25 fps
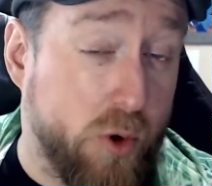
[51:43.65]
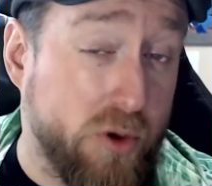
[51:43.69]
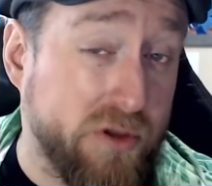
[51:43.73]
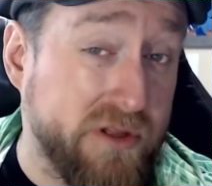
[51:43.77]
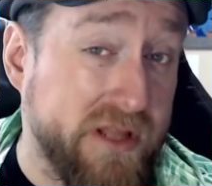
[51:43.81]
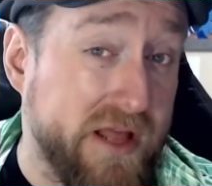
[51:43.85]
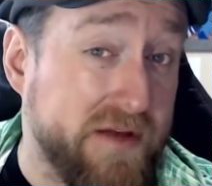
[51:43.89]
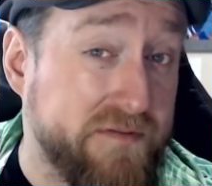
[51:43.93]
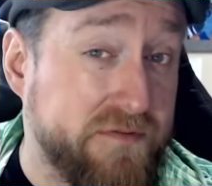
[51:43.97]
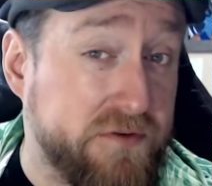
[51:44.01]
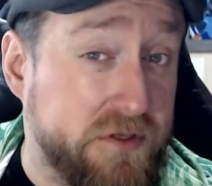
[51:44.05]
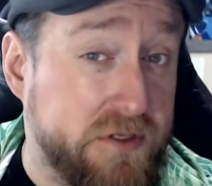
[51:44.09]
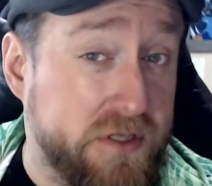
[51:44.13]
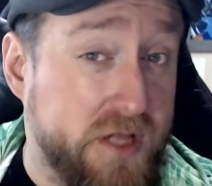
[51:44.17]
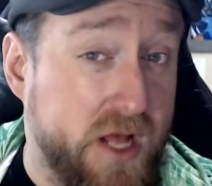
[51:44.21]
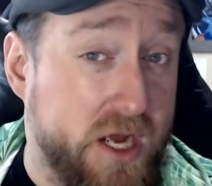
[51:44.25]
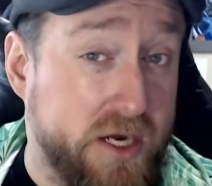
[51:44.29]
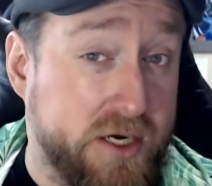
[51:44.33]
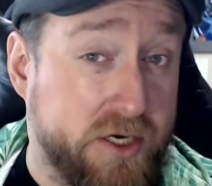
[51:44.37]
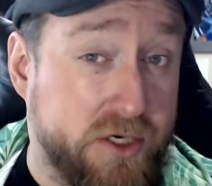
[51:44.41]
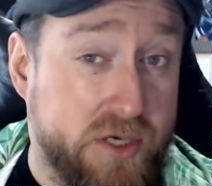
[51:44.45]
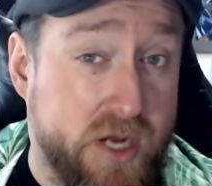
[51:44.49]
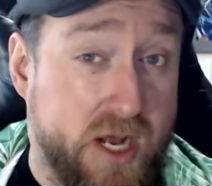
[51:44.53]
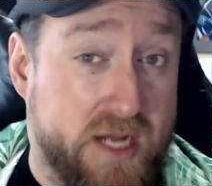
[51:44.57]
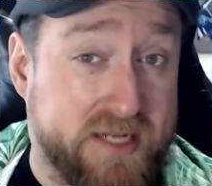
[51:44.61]
level
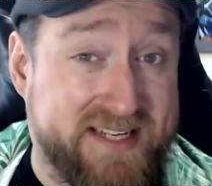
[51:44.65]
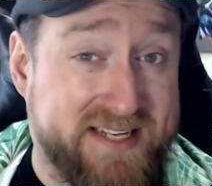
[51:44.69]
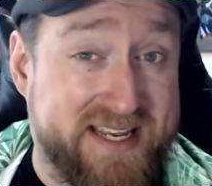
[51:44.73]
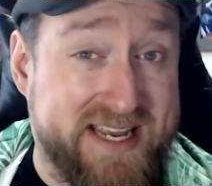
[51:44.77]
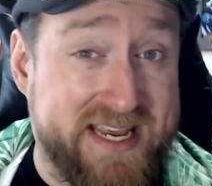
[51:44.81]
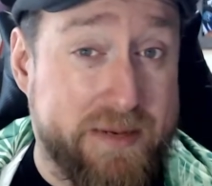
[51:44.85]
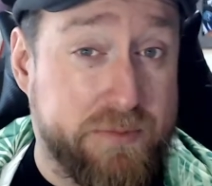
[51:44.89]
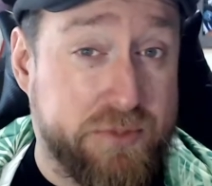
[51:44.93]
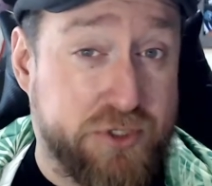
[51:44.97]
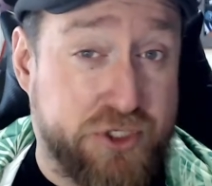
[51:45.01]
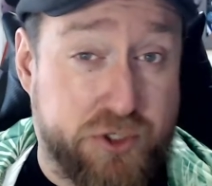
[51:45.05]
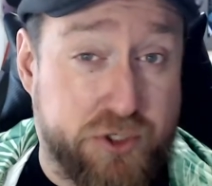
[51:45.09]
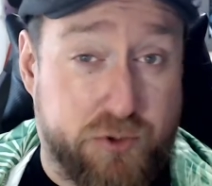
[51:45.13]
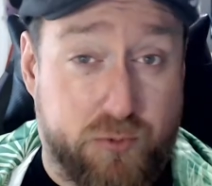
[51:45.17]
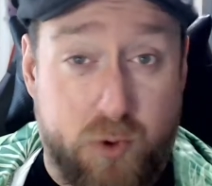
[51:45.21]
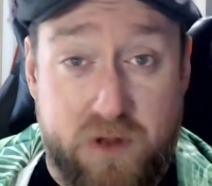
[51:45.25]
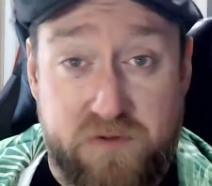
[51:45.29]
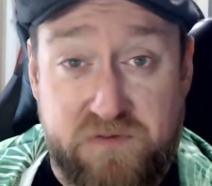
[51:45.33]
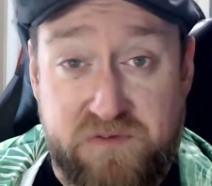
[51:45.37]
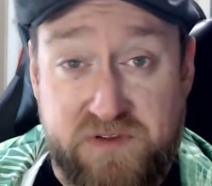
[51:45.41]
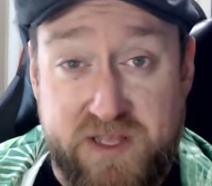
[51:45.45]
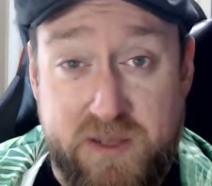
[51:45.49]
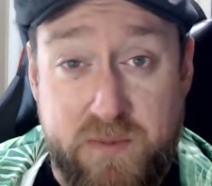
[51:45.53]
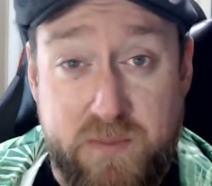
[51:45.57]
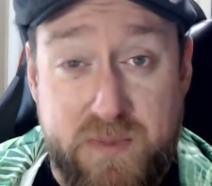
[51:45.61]
a team should
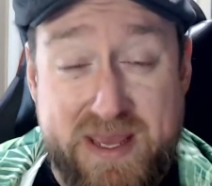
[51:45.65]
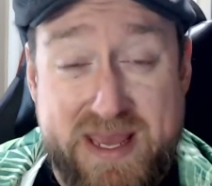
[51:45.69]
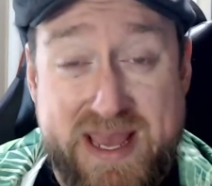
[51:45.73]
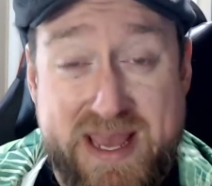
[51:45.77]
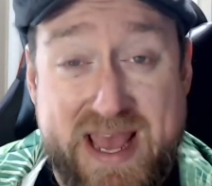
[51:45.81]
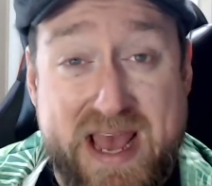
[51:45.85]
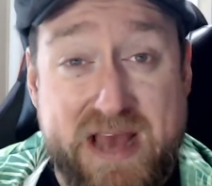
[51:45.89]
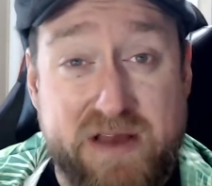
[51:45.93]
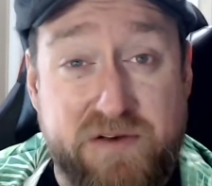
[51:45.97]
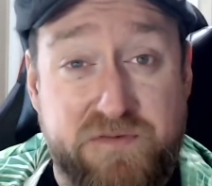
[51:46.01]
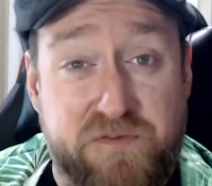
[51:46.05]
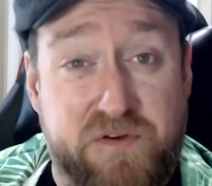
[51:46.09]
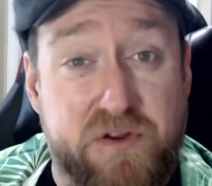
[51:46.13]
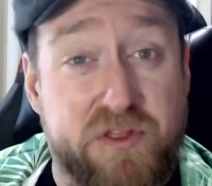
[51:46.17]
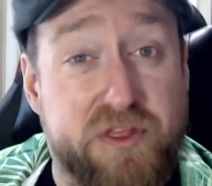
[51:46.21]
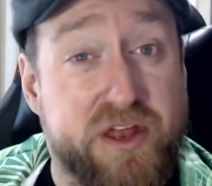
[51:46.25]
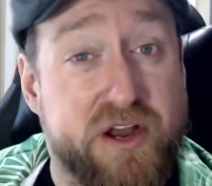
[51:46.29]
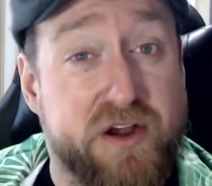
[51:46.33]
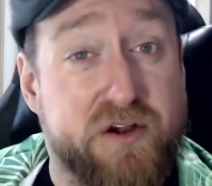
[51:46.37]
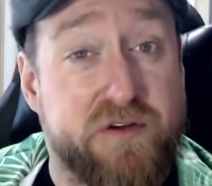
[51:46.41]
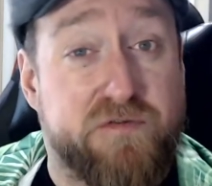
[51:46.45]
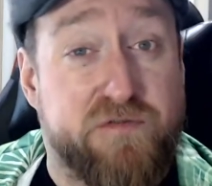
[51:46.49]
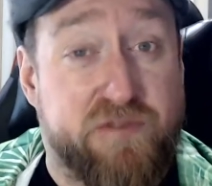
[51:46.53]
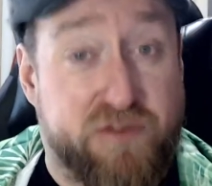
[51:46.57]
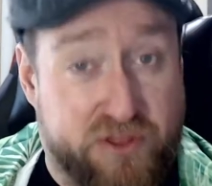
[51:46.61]
roughly be at for
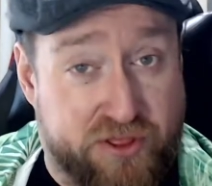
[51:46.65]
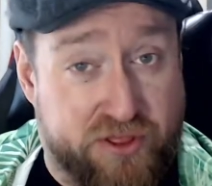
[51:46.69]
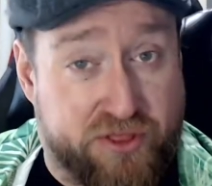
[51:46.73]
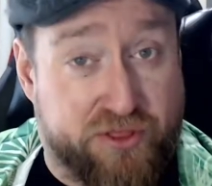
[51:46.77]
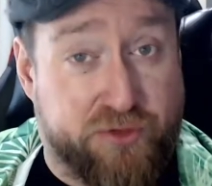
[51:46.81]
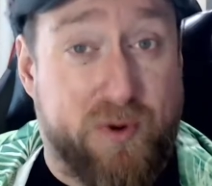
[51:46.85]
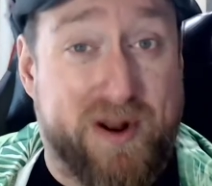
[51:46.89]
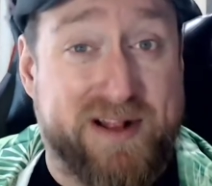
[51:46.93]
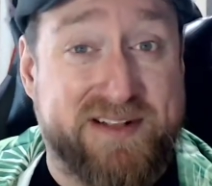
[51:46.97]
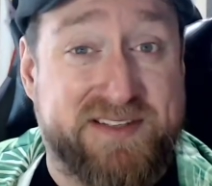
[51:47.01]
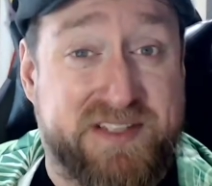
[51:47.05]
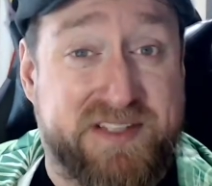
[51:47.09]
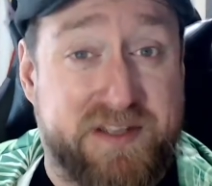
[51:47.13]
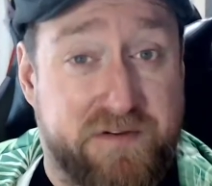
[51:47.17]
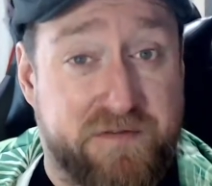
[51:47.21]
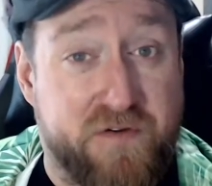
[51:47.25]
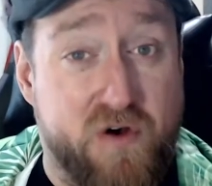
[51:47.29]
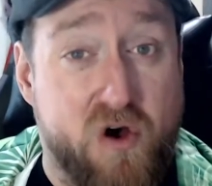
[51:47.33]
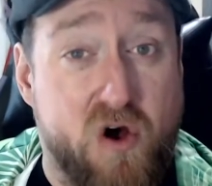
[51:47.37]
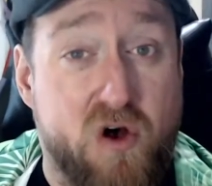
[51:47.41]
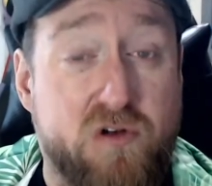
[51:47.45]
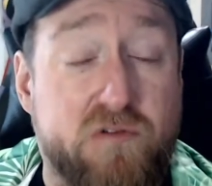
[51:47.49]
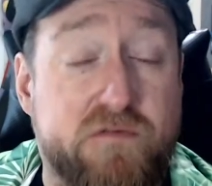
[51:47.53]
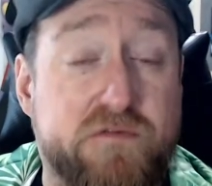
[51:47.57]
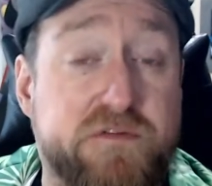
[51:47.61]
the threats
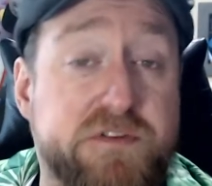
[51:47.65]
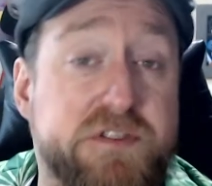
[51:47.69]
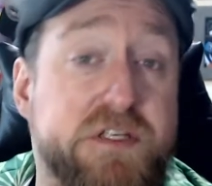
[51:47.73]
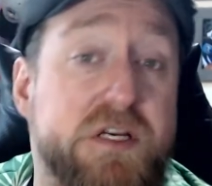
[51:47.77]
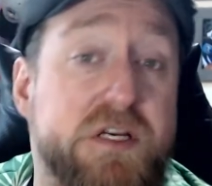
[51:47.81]
involved.